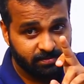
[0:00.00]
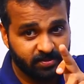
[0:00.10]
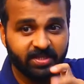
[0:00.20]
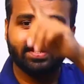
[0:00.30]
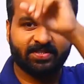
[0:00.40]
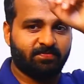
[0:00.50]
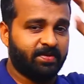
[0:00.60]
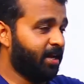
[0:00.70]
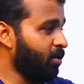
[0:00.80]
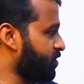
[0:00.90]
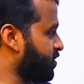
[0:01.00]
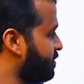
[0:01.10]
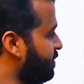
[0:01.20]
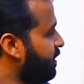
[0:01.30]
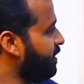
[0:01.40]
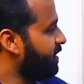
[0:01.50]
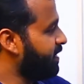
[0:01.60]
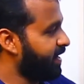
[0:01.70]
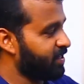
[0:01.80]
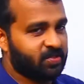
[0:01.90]
Yes, very good.
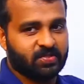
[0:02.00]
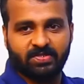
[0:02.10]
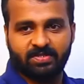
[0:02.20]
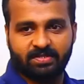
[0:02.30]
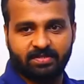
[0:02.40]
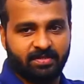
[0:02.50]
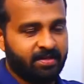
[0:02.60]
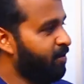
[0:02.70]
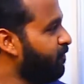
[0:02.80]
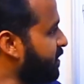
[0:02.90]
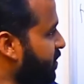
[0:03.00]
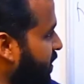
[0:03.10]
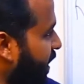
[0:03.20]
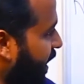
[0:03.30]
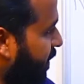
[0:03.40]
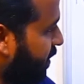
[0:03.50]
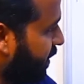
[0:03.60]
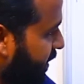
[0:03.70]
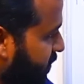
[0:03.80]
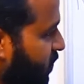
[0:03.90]
Yes. First shell having
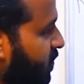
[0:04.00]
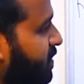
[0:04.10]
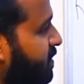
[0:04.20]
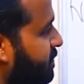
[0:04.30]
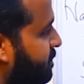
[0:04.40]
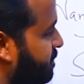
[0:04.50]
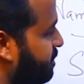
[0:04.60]
S,